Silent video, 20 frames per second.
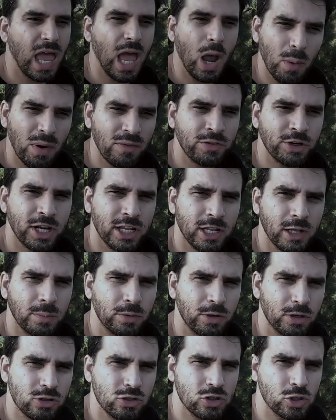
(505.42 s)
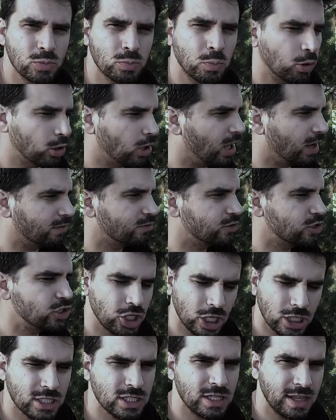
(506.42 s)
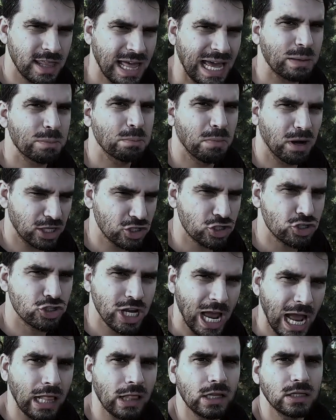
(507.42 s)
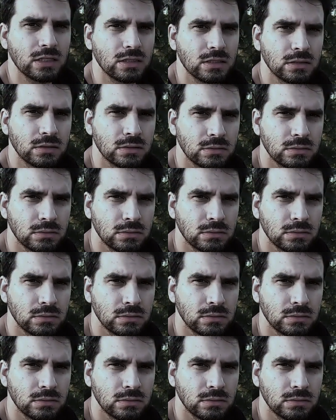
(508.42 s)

However, did the producers pull off just that much talent?